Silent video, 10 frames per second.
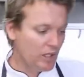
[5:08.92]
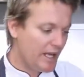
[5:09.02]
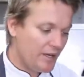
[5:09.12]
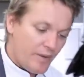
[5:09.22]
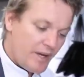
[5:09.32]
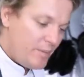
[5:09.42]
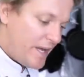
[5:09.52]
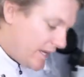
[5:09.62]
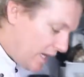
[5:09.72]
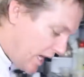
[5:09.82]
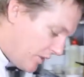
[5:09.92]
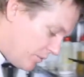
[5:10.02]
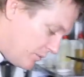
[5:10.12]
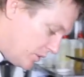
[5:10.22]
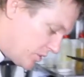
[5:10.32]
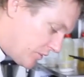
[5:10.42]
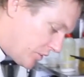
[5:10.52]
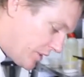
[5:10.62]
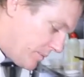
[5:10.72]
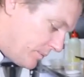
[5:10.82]
add around about 100 mils of
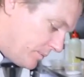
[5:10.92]
cream.